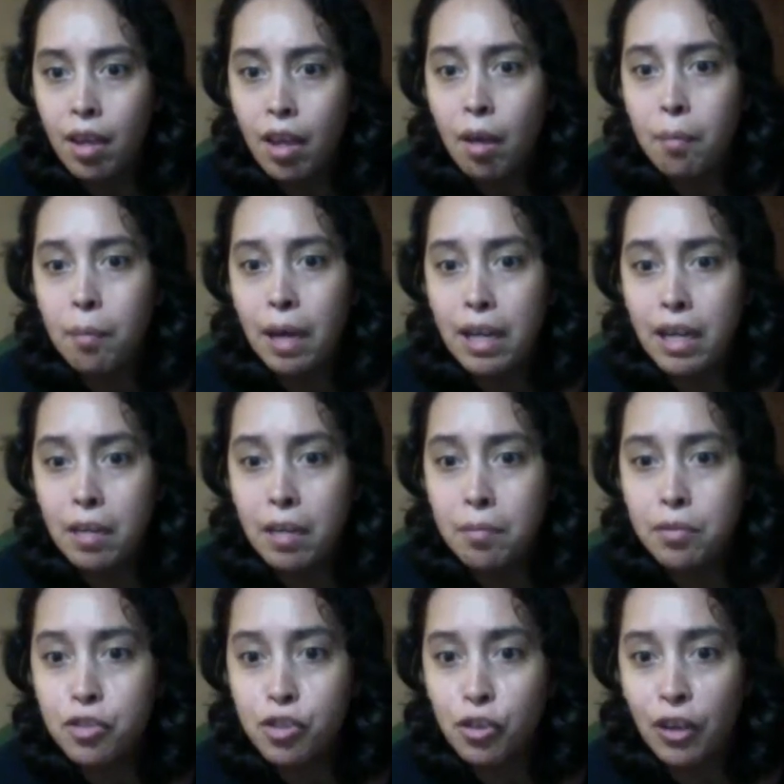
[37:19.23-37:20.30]
My name is
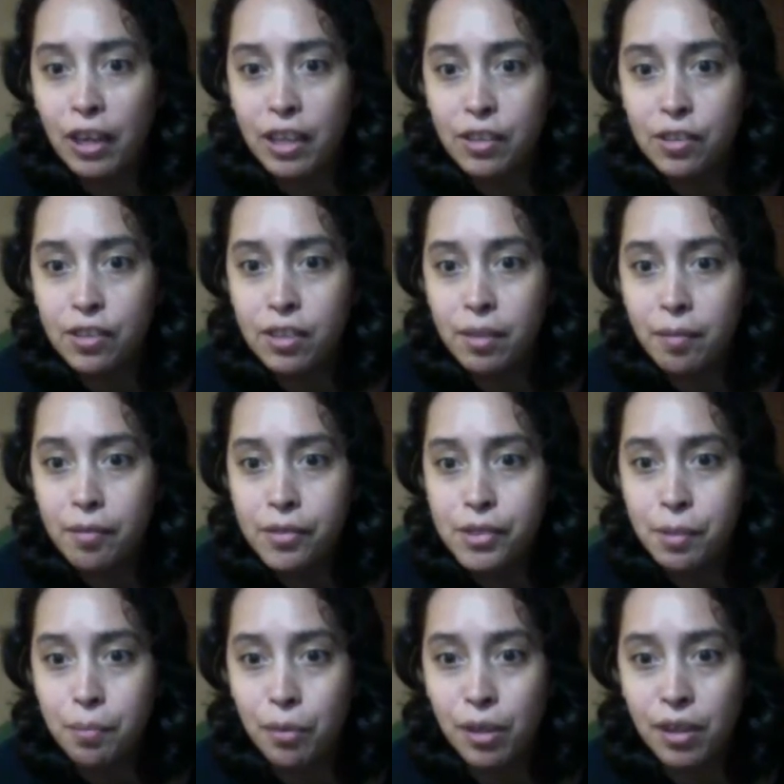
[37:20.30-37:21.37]
Grace,
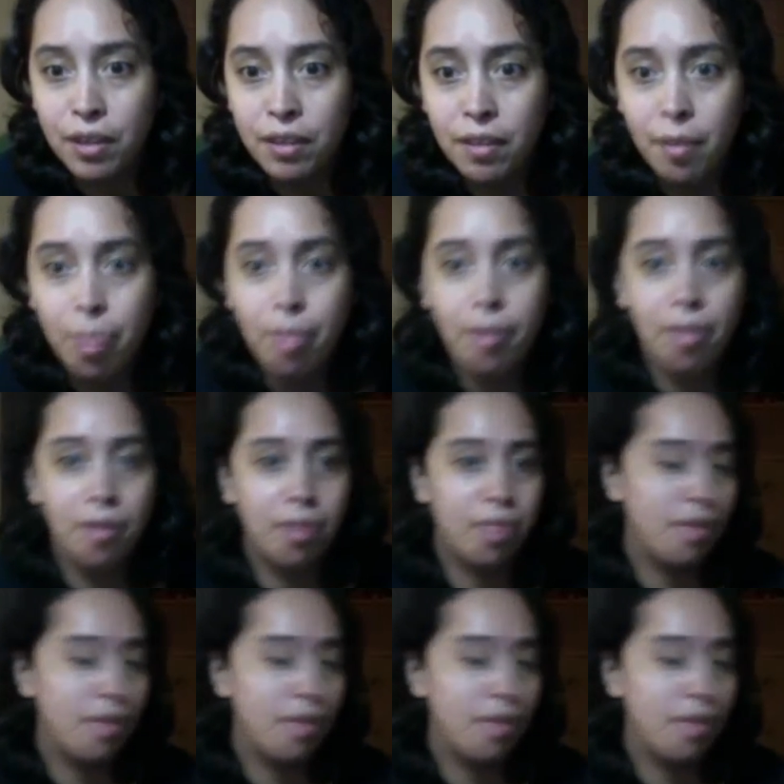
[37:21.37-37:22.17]
Sabrina.